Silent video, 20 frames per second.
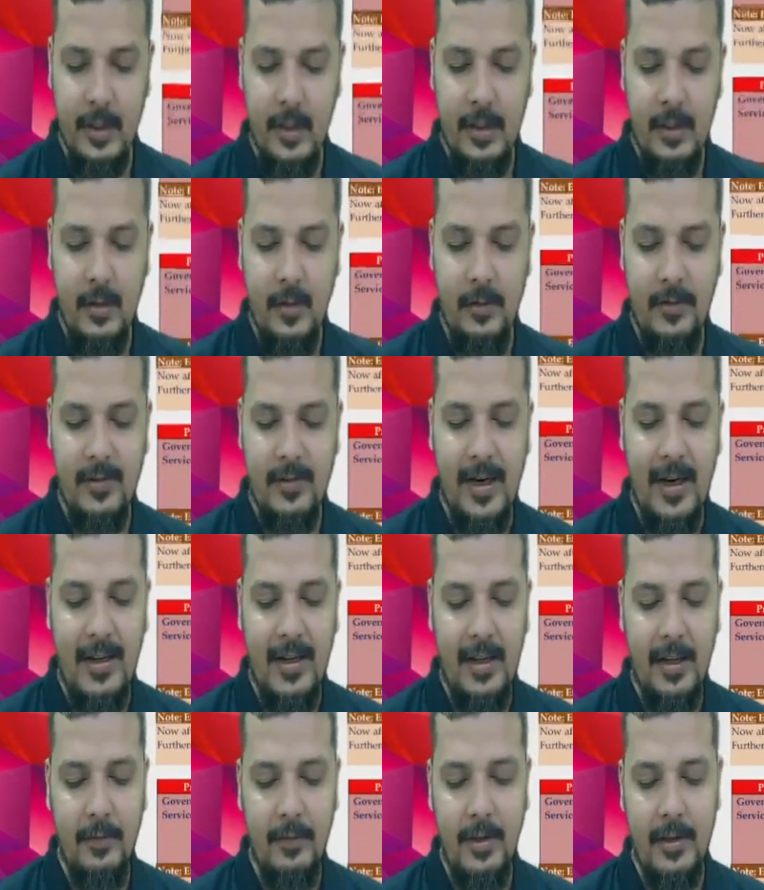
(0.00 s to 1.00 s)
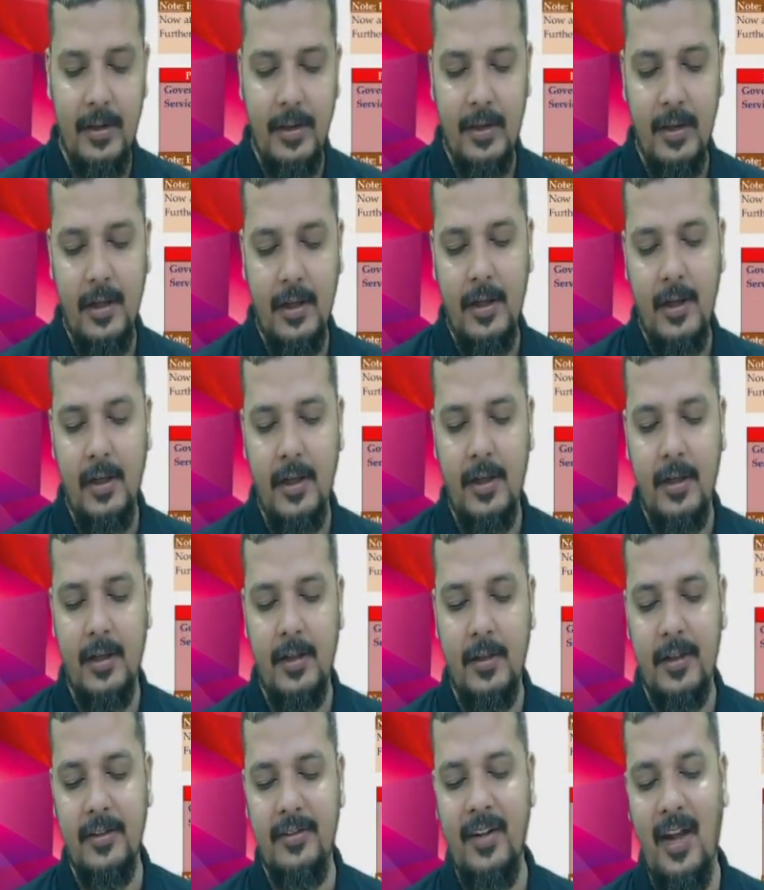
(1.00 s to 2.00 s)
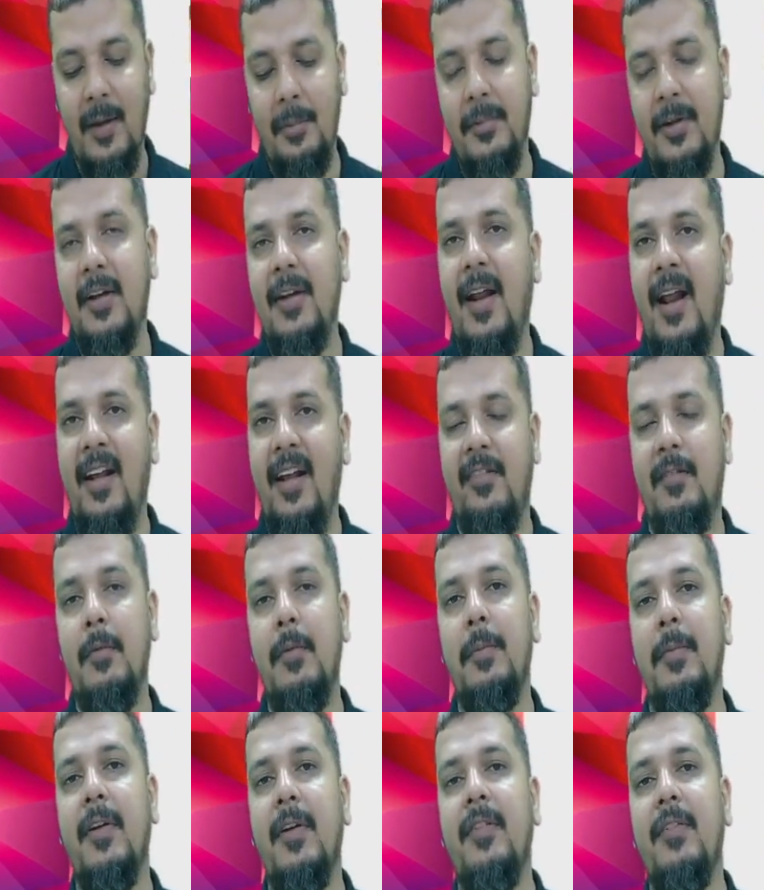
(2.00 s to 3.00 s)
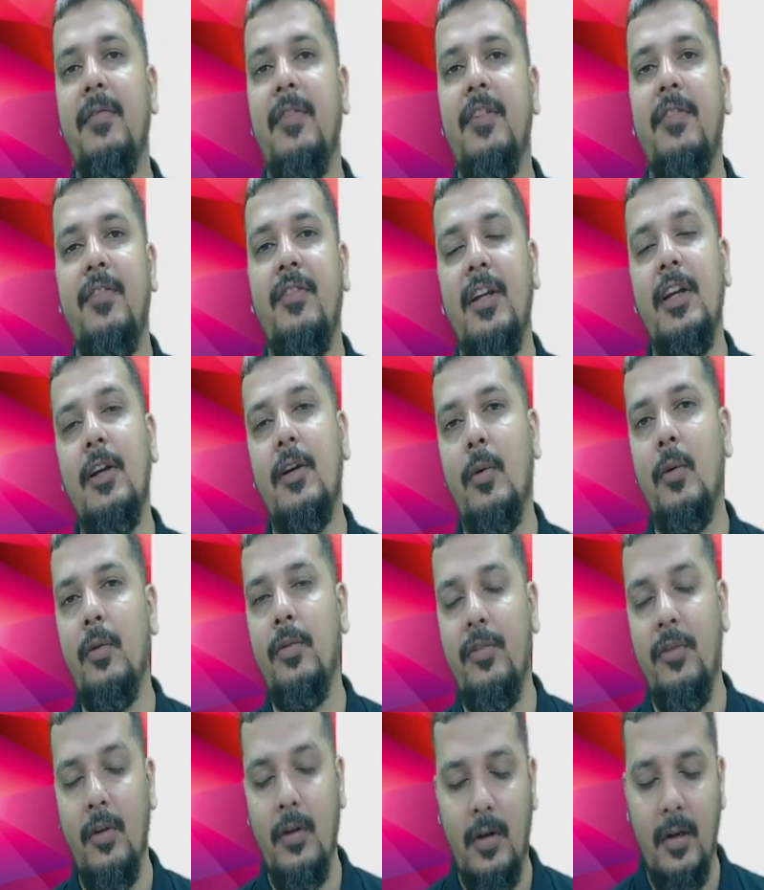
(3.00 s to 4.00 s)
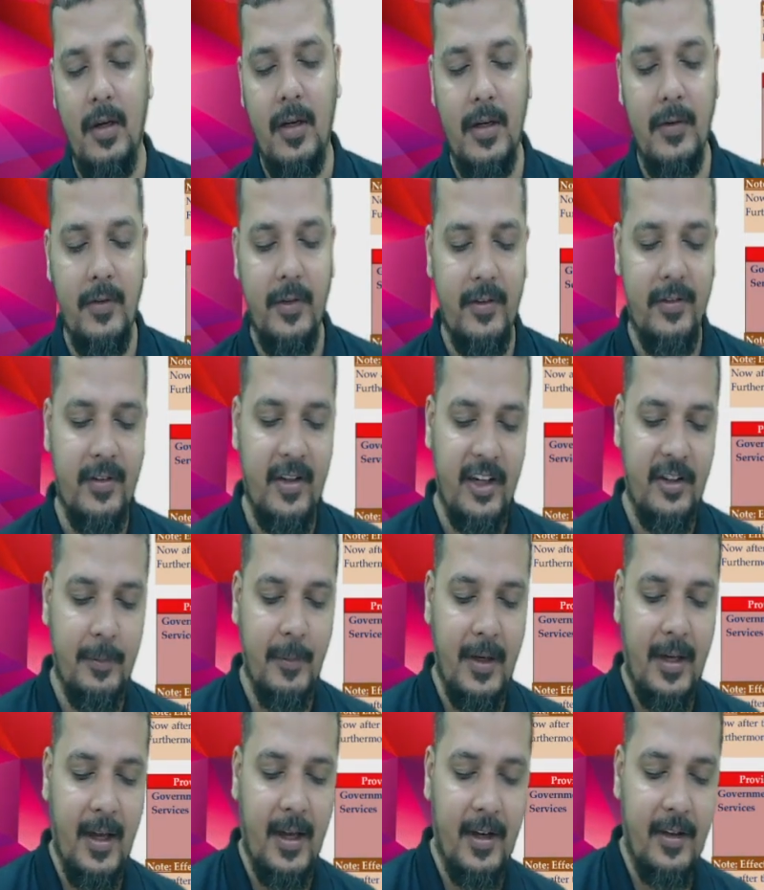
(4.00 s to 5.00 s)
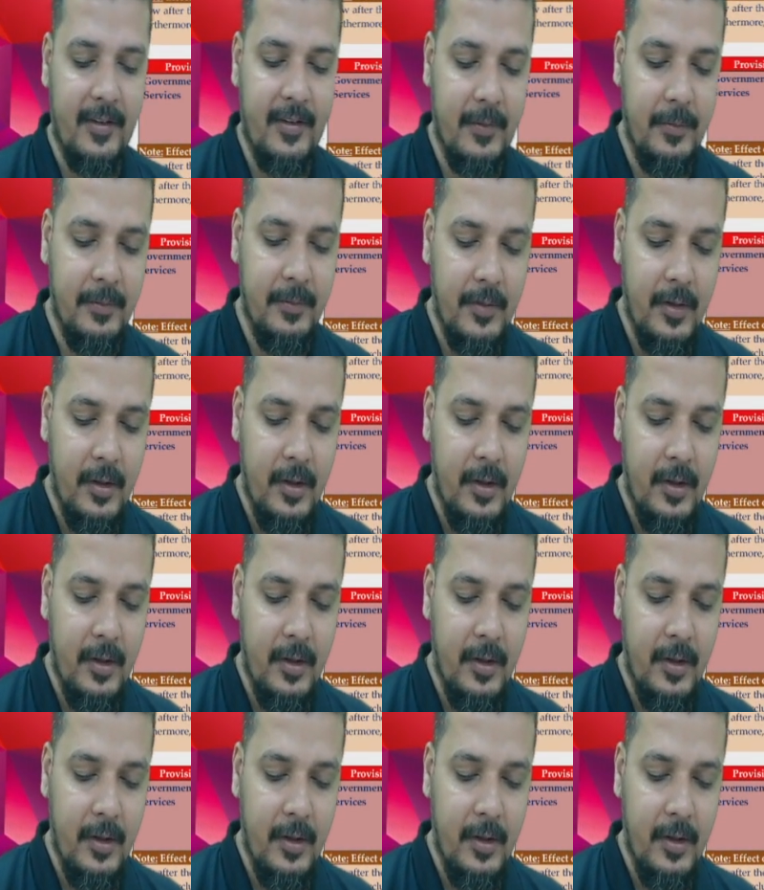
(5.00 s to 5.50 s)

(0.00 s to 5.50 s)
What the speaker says: Now, starting with the chapter taxable person, which includes your reverse charge mechanism.